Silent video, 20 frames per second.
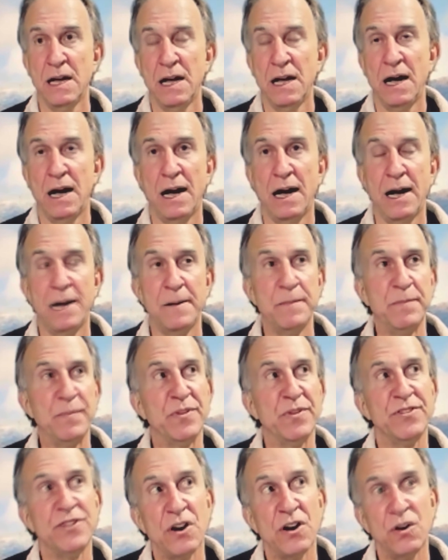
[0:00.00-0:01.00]
Um,
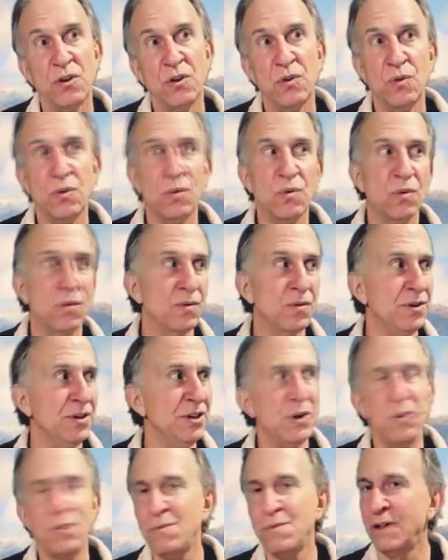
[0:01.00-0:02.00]
so, you
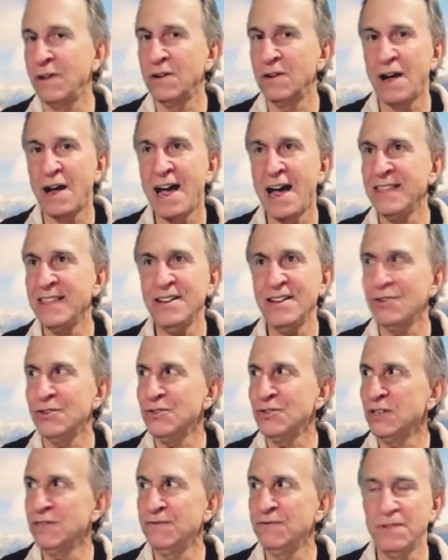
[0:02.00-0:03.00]
know, I think there's
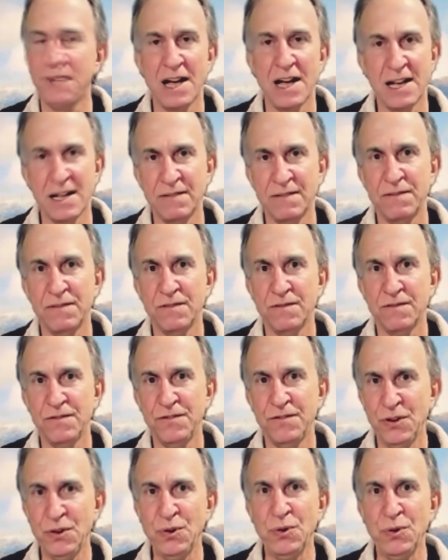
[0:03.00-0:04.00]
a, a
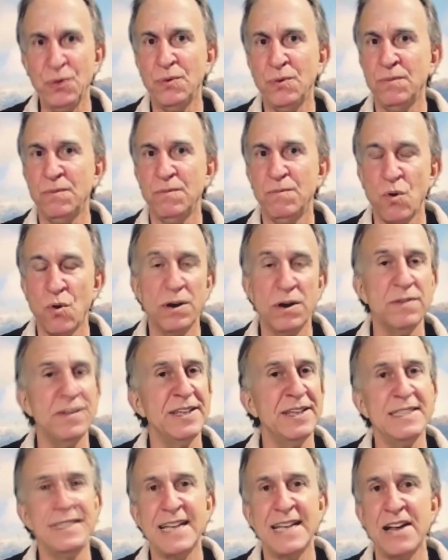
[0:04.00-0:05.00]
few more of
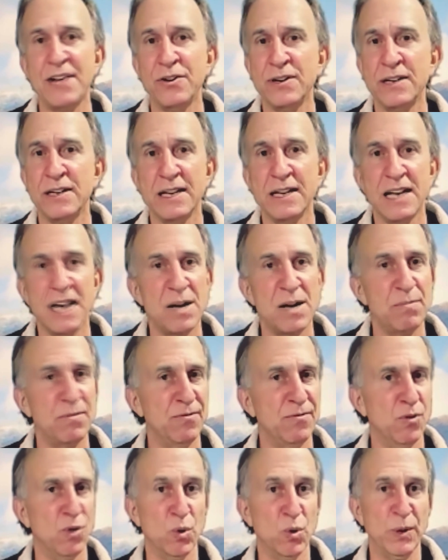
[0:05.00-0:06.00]
these that are going to come
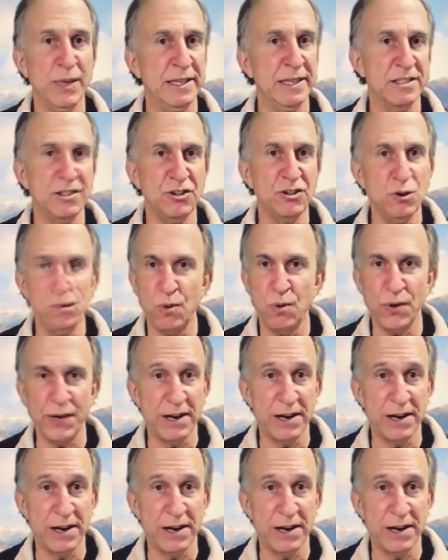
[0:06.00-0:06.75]
before we hit 2.0.